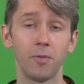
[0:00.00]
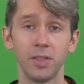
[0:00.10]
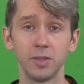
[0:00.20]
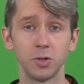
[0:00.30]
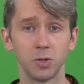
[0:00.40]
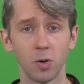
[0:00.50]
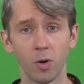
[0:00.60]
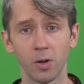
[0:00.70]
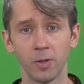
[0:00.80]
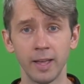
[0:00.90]
for this
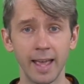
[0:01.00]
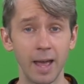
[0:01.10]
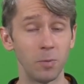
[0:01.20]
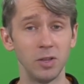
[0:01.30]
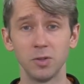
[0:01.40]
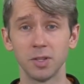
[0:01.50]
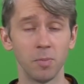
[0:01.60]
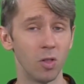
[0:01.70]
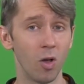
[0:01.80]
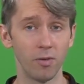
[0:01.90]
tutorial and we use
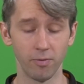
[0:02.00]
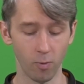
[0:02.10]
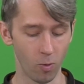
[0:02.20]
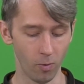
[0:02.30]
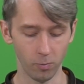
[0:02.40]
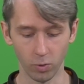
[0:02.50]
them a lot for